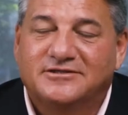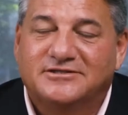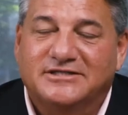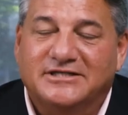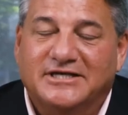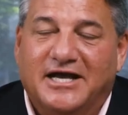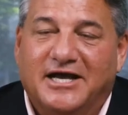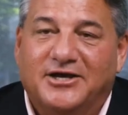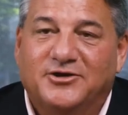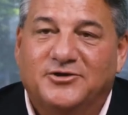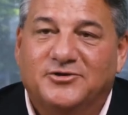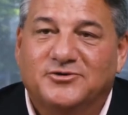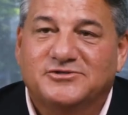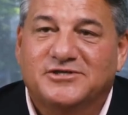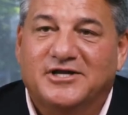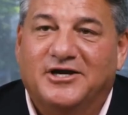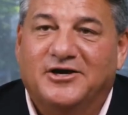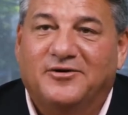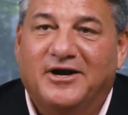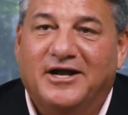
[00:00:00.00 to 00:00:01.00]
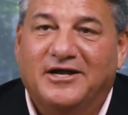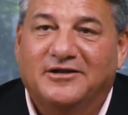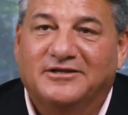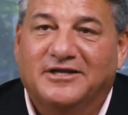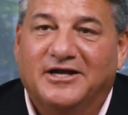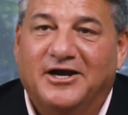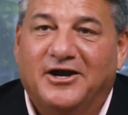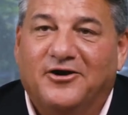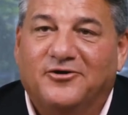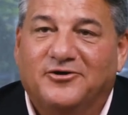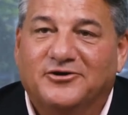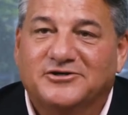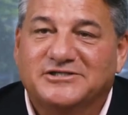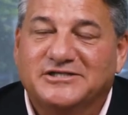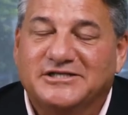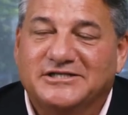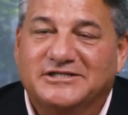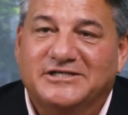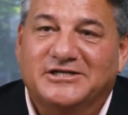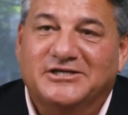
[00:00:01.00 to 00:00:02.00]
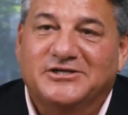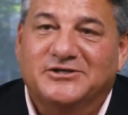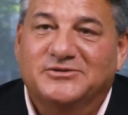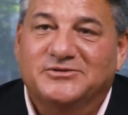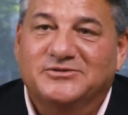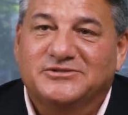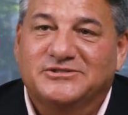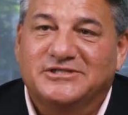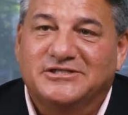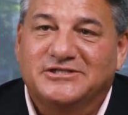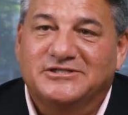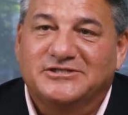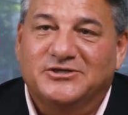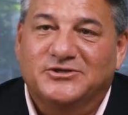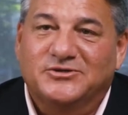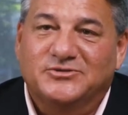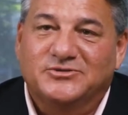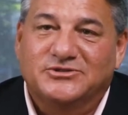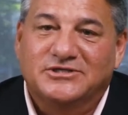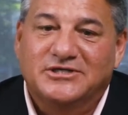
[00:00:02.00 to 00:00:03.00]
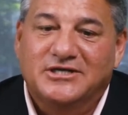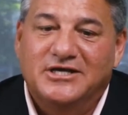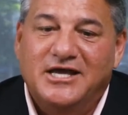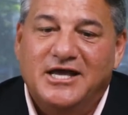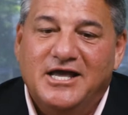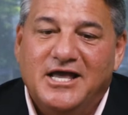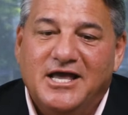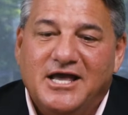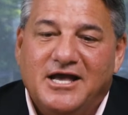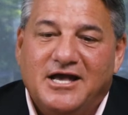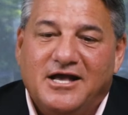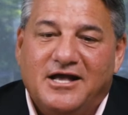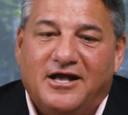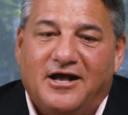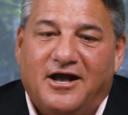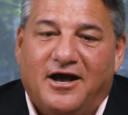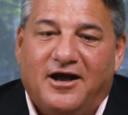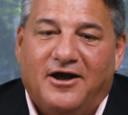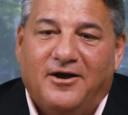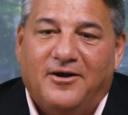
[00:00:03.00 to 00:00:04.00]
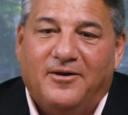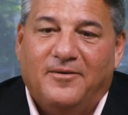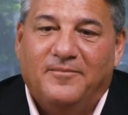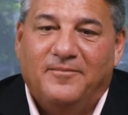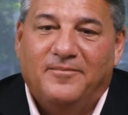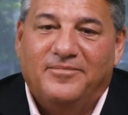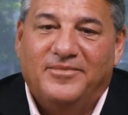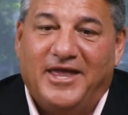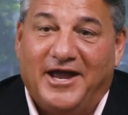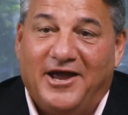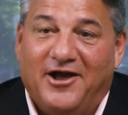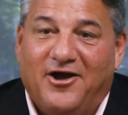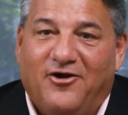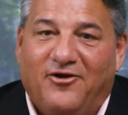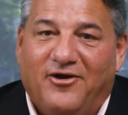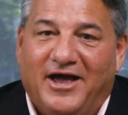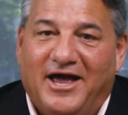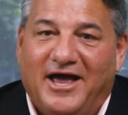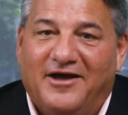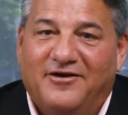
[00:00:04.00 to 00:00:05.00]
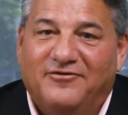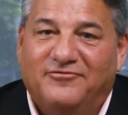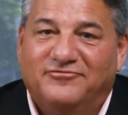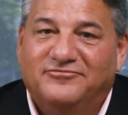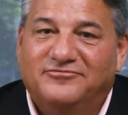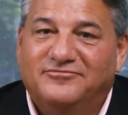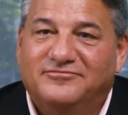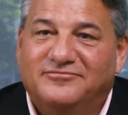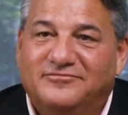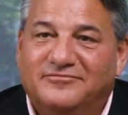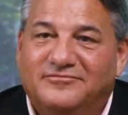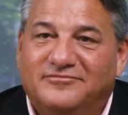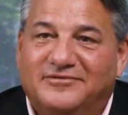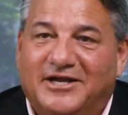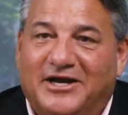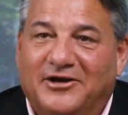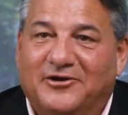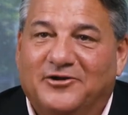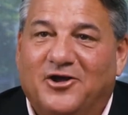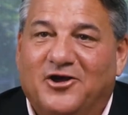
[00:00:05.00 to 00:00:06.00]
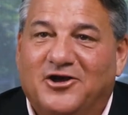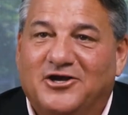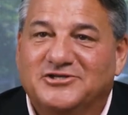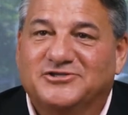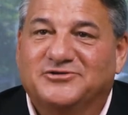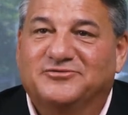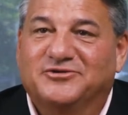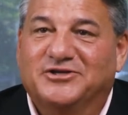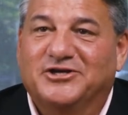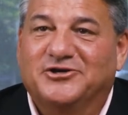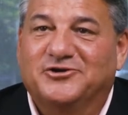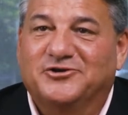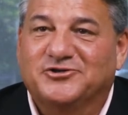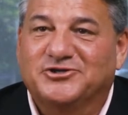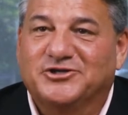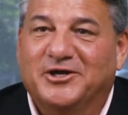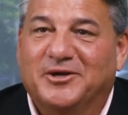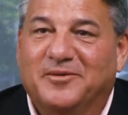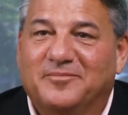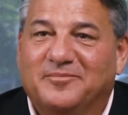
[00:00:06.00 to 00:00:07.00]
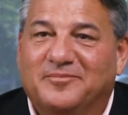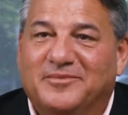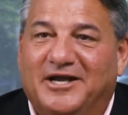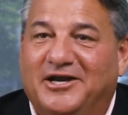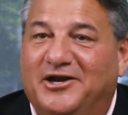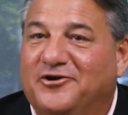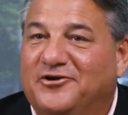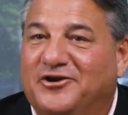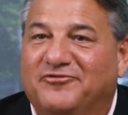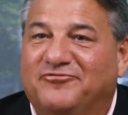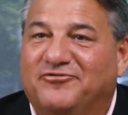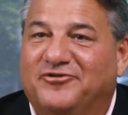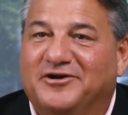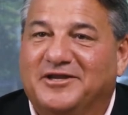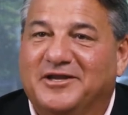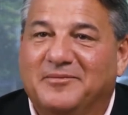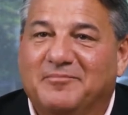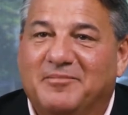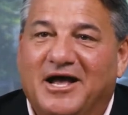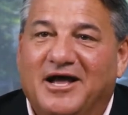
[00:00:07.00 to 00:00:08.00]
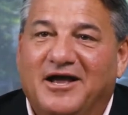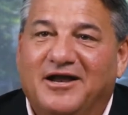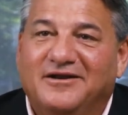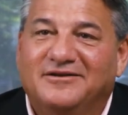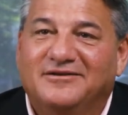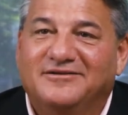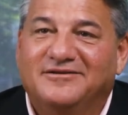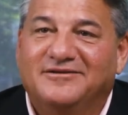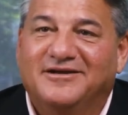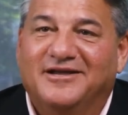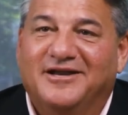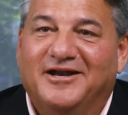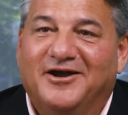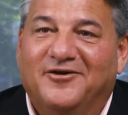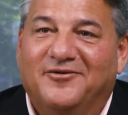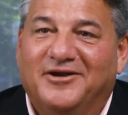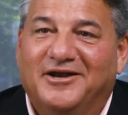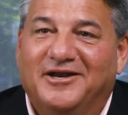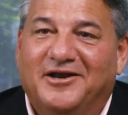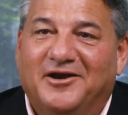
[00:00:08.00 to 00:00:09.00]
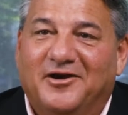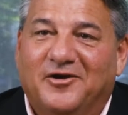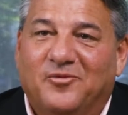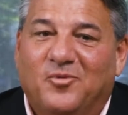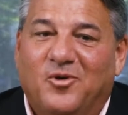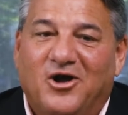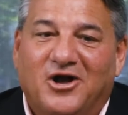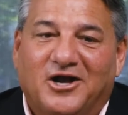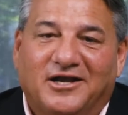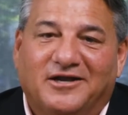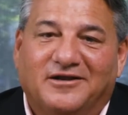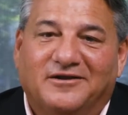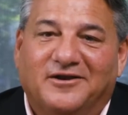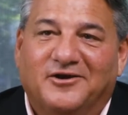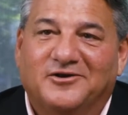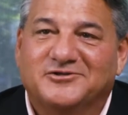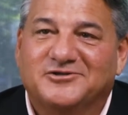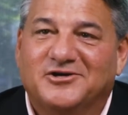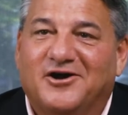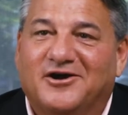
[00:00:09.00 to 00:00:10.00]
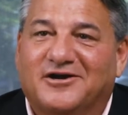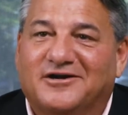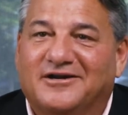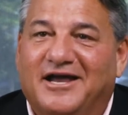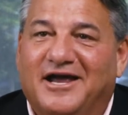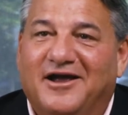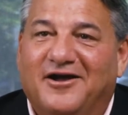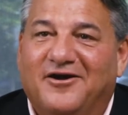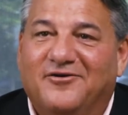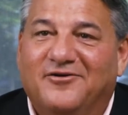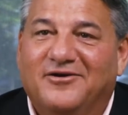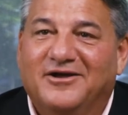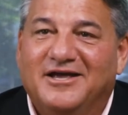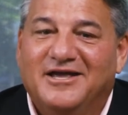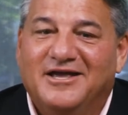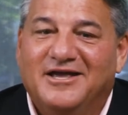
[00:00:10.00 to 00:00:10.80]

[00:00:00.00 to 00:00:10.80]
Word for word: CIOs that are out there, or CTOs, CISOs, um, they all have their laws of leadership, and they're different than mine, you know, and they're walking their talk now.